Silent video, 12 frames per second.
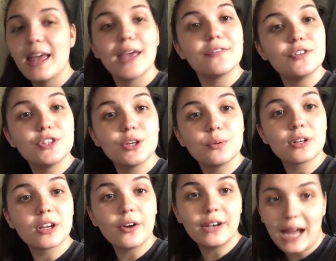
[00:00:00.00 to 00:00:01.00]
if you do want
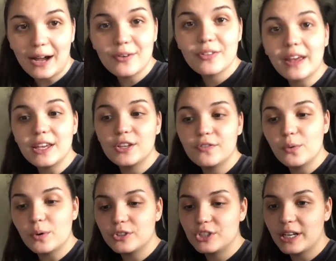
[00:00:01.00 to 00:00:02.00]
to go now thank you for
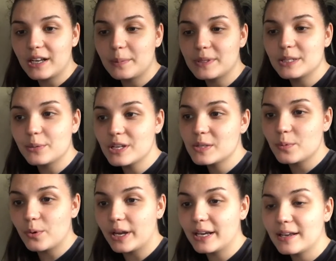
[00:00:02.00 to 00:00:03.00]
watching up until this
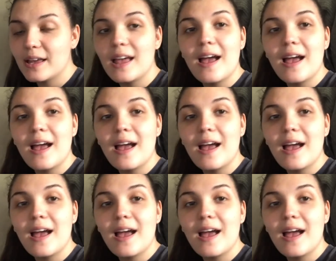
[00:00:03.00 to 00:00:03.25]
point